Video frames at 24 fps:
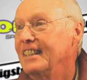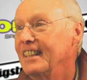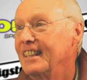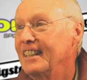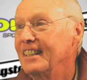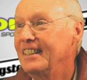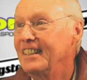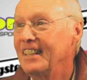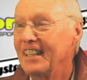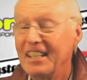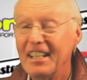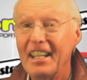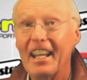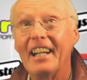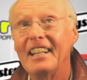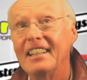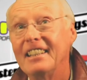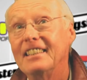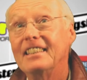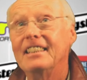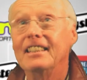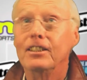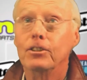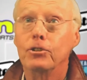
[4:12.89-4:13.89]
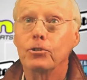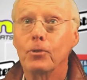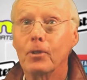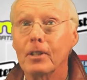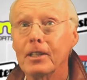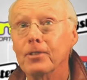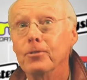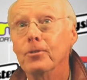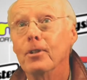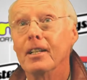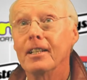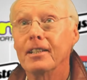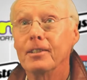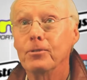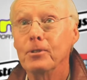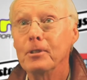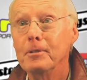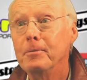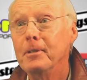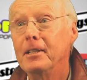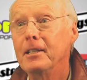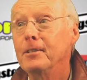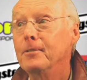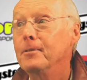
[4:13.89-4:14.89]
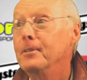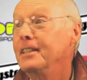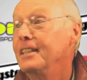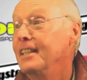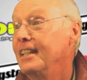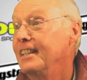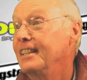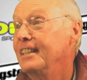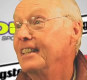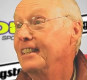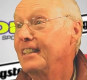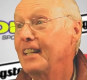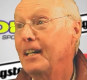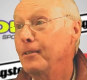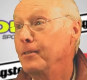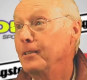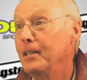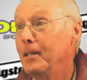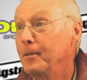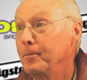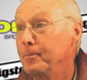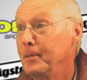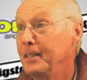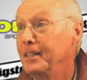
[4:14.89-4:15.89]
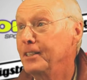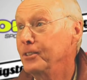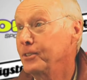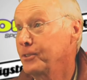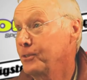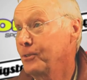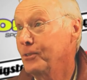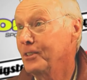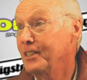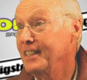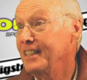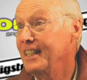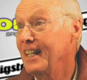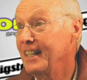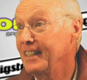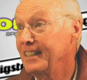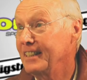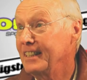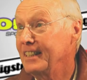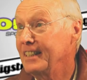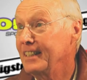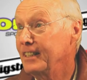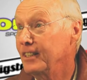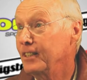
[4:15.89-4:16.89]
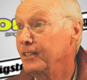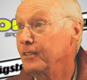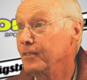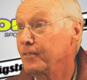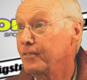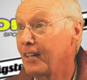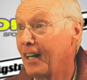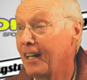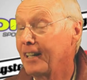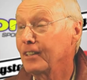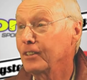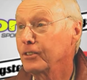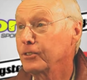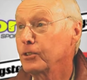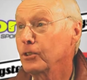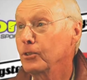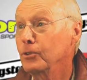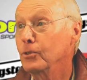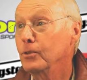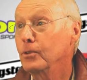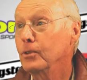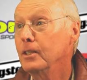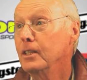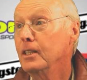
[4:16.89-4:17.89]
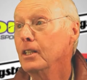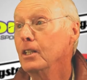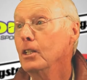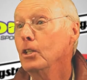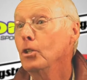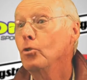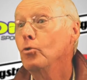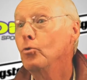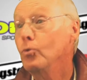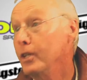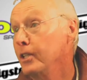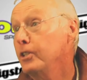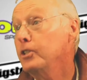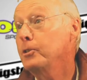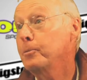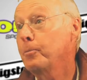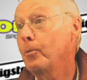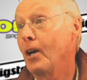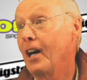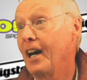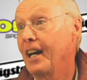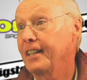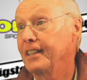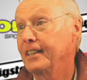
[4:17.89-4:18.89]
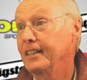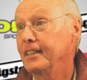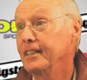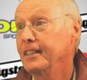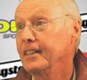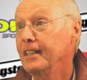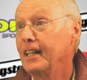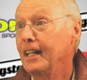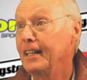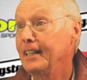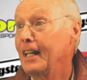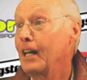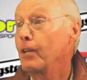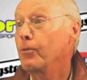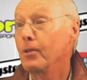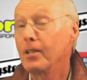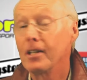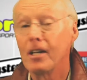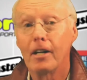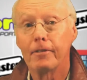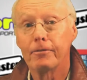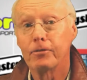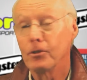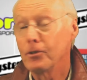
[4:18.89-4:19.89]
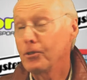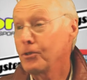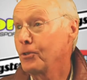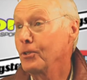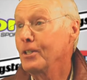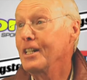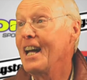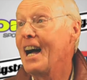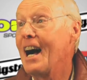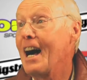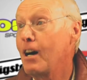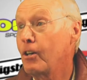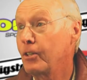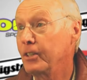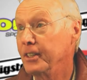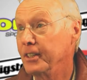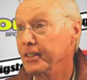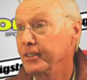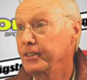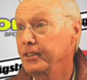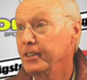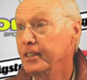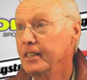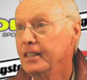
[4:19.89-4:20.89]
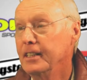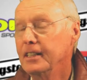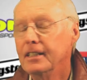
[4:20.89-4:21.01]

and then 19-21 we beat them, and then they, they beat us 2018 in the finals of the winners bracket, and that went on for three hours,